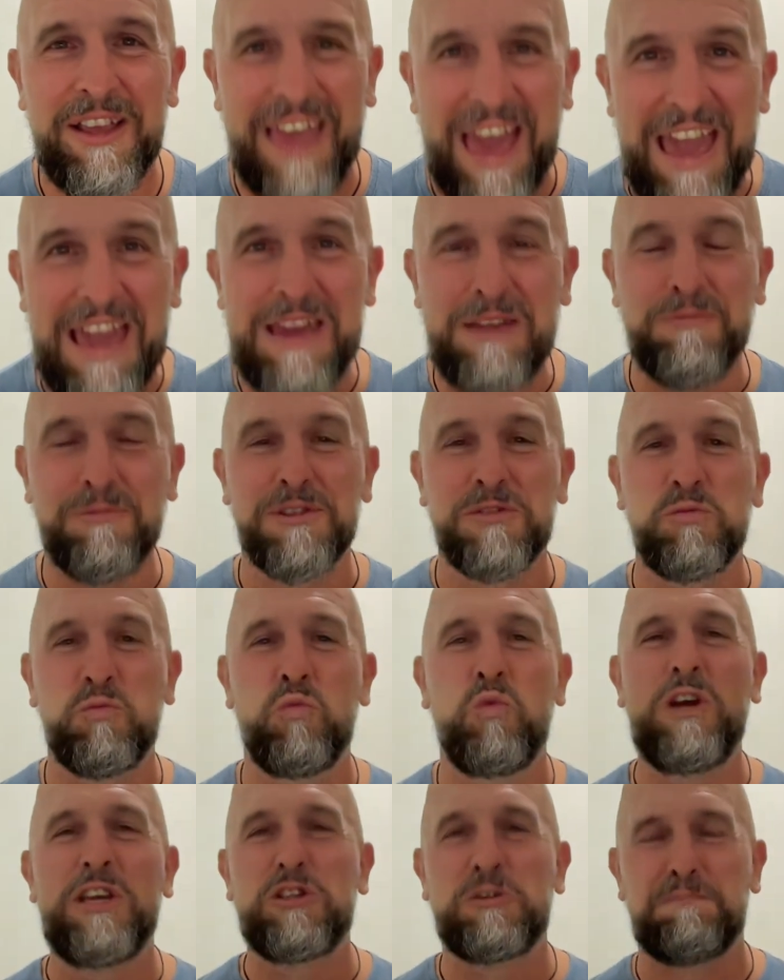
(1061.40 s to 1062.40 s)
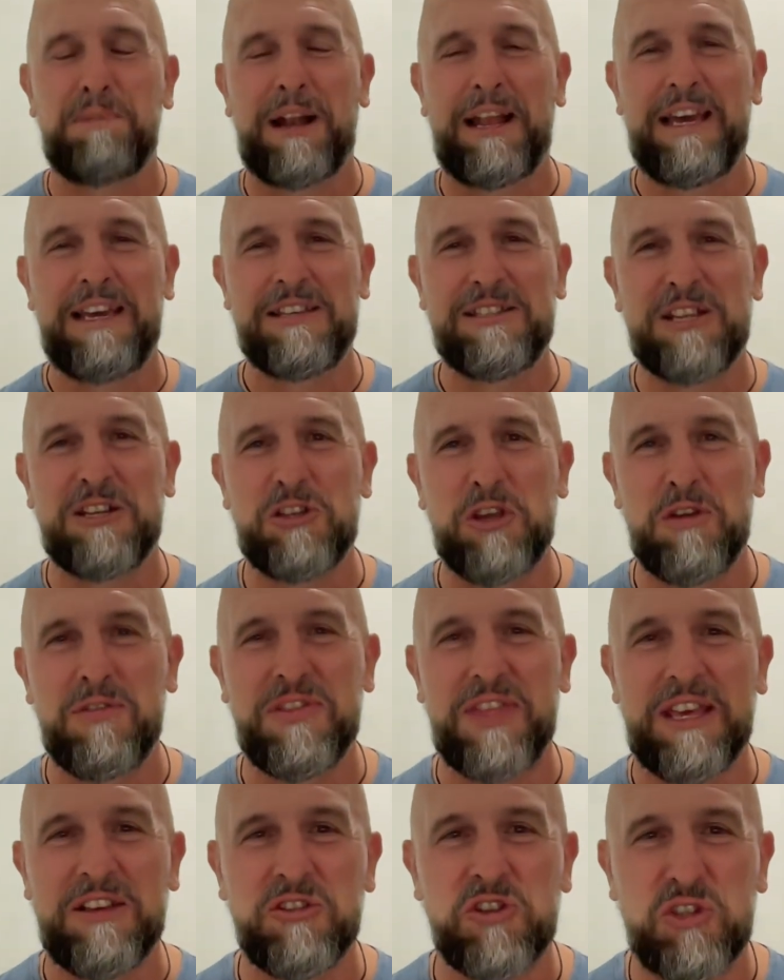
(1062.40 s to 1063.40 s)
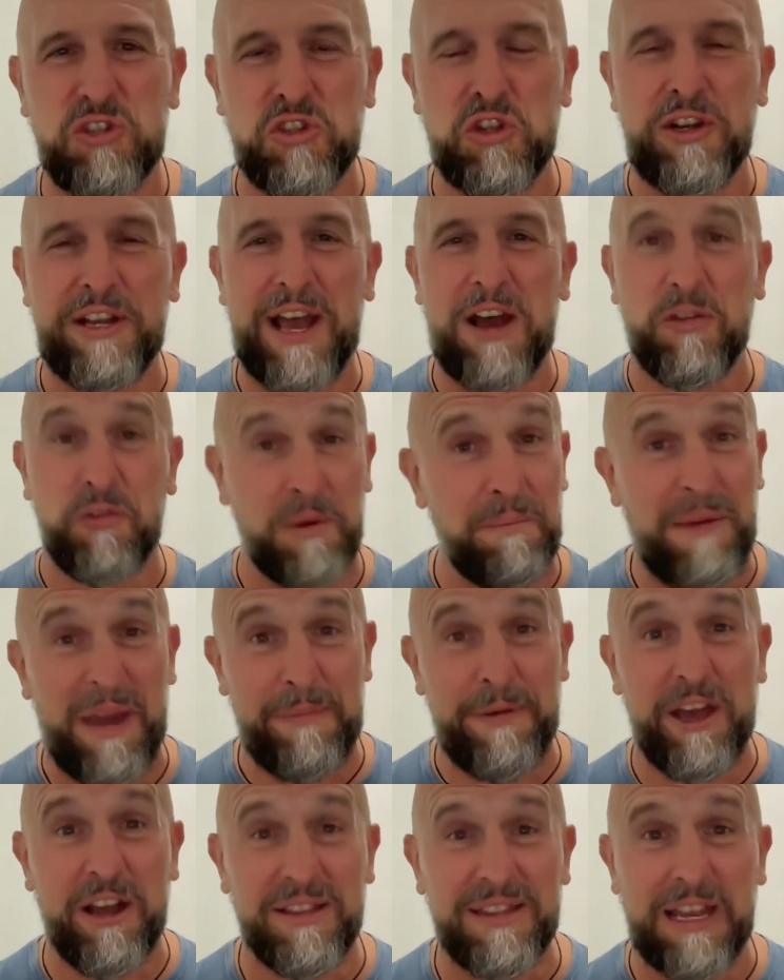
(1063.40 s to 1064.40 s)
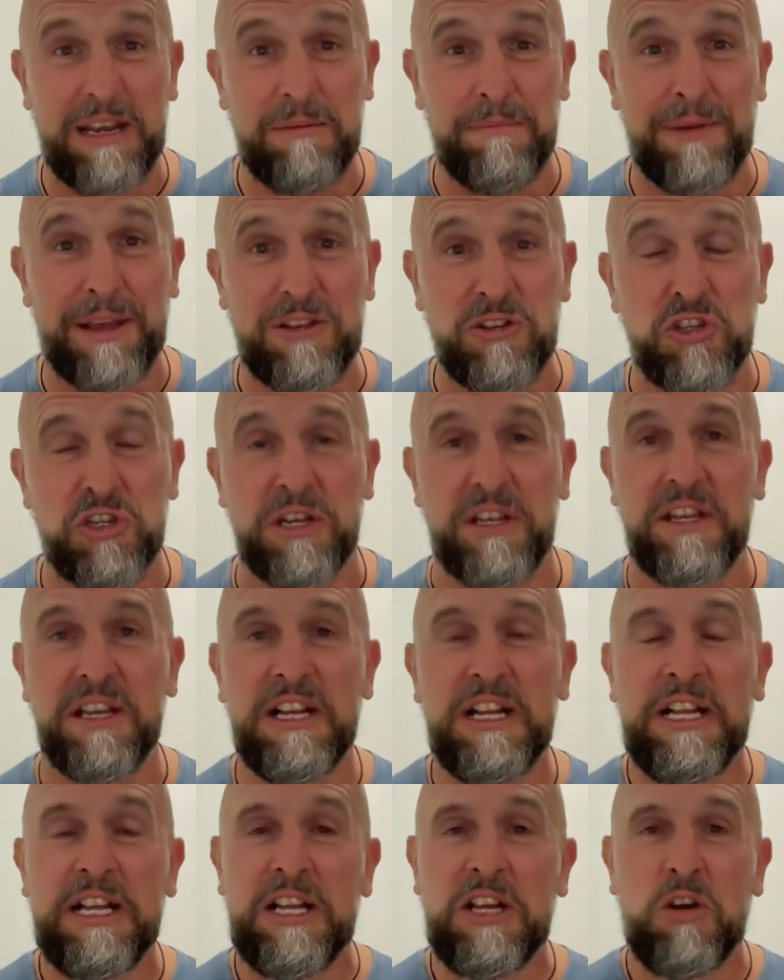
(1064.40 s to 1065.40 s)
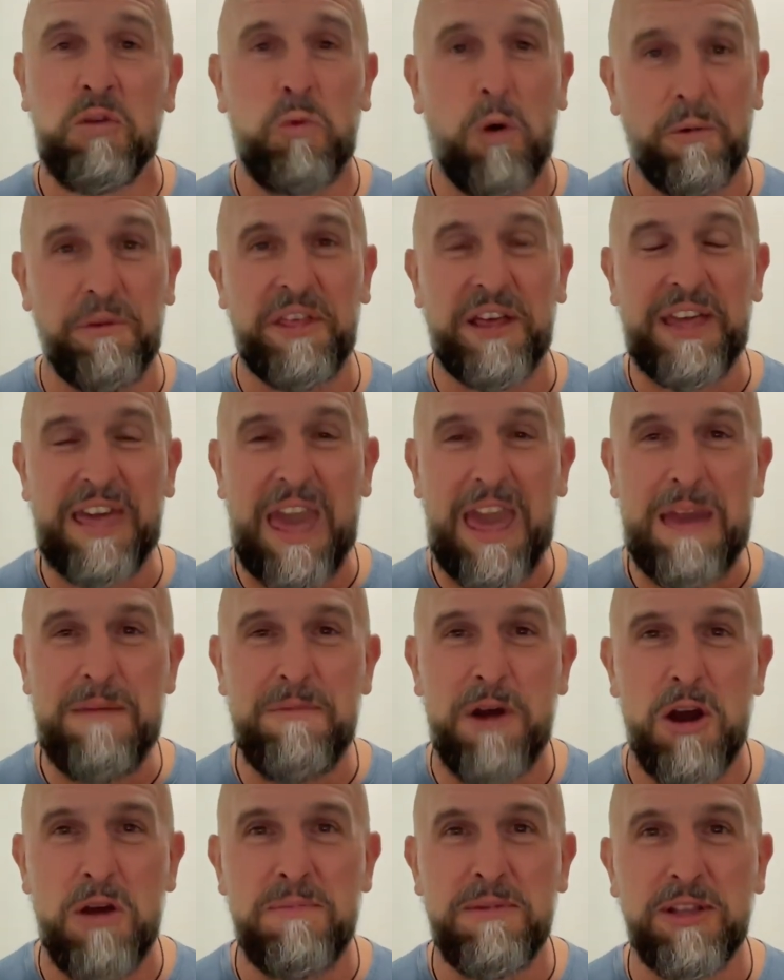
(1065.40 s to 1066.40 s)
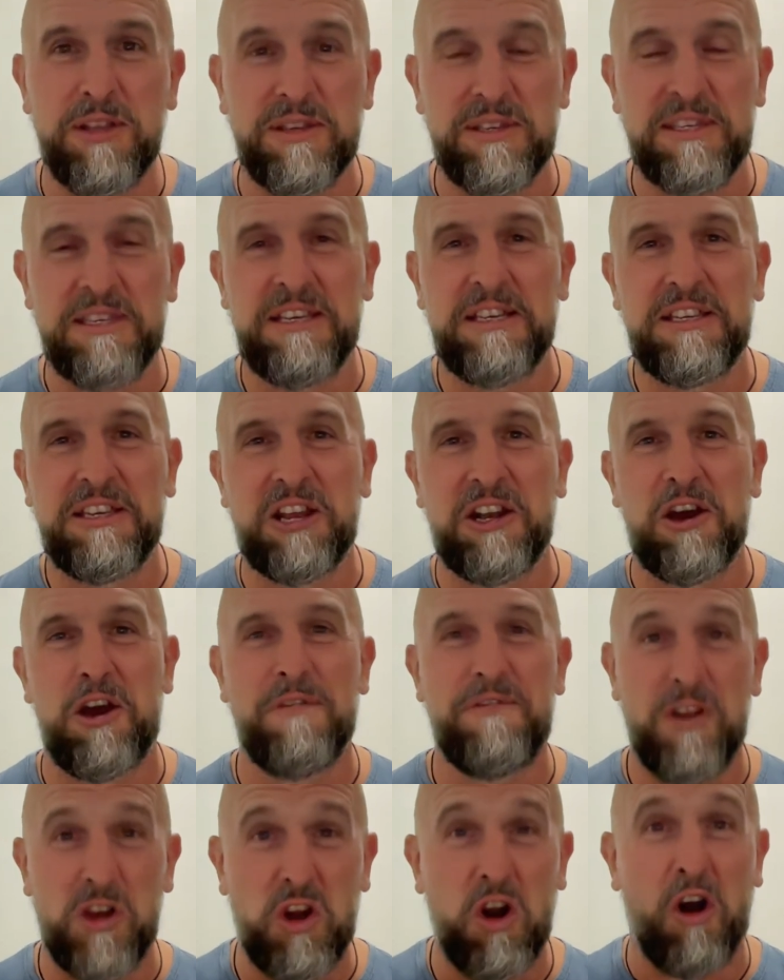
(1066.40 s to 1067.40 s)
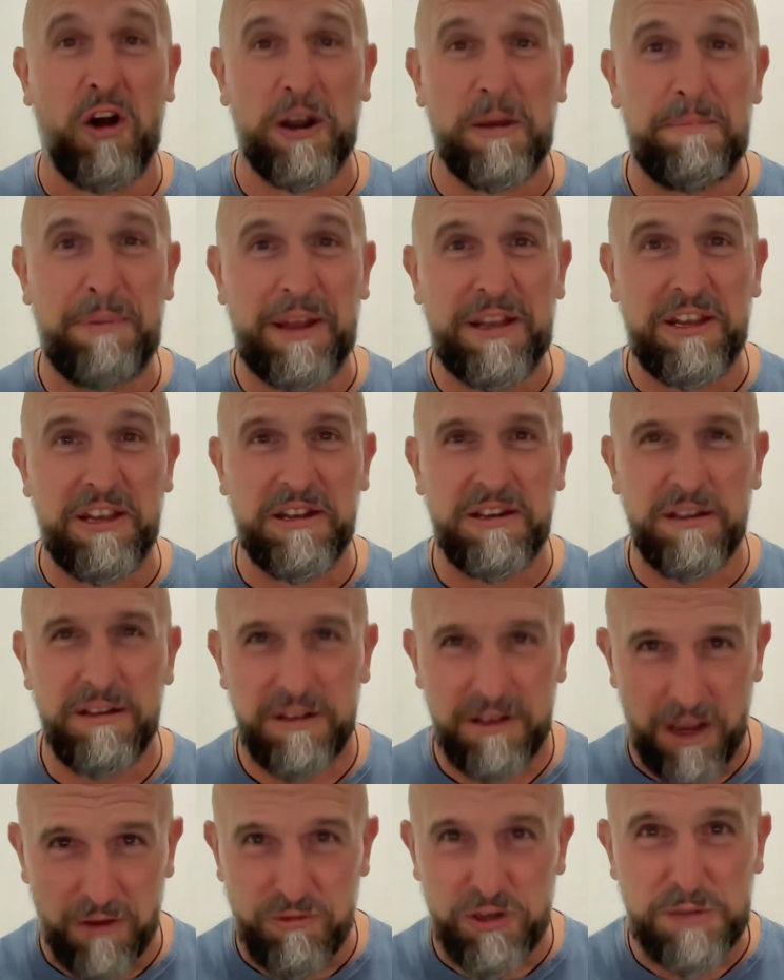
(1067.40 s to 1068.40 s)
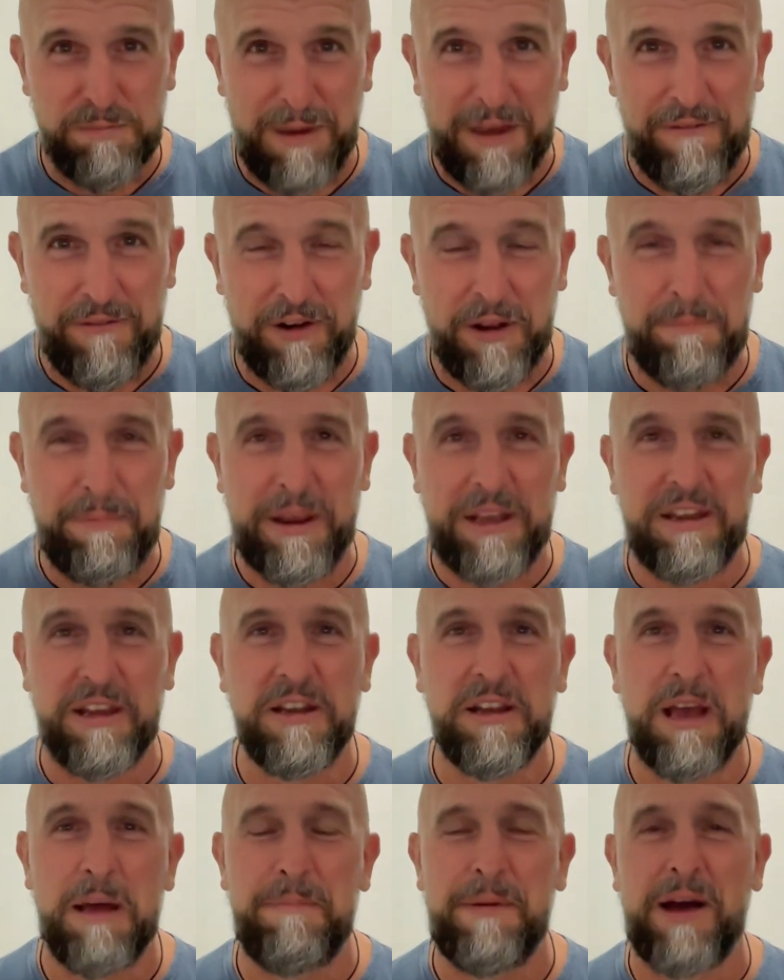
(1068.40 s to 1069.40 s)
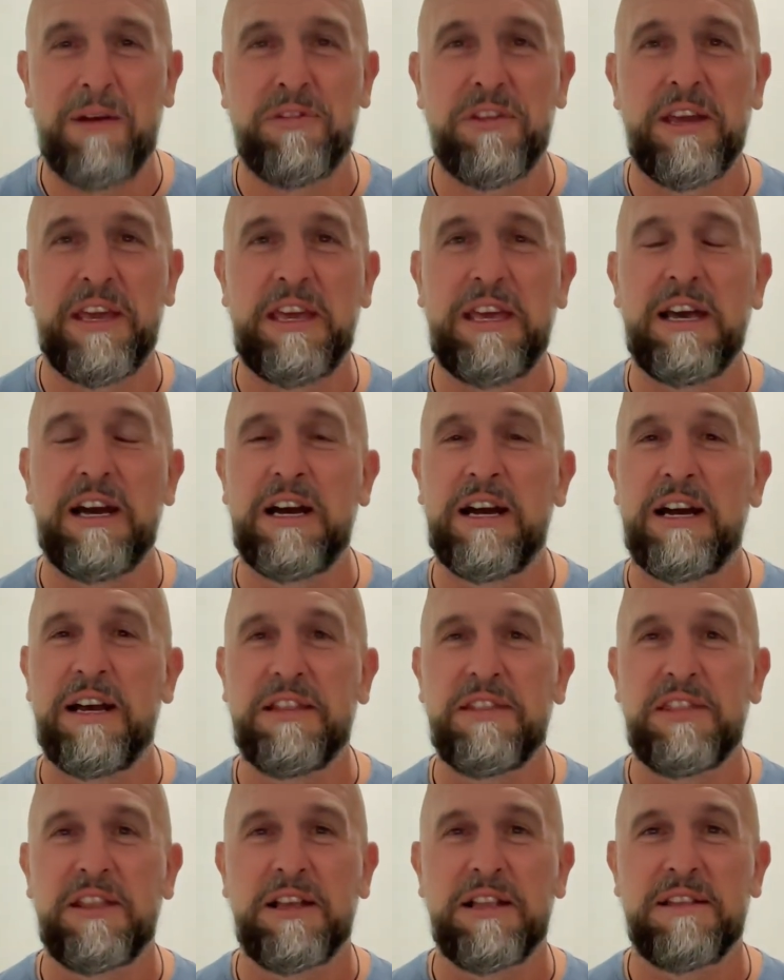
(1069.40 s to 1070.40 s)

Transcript: games? Which players did you think stood out that maybe I didn't mention? What were the key moments? You know, if you've got an opinion, a respectful opinion about the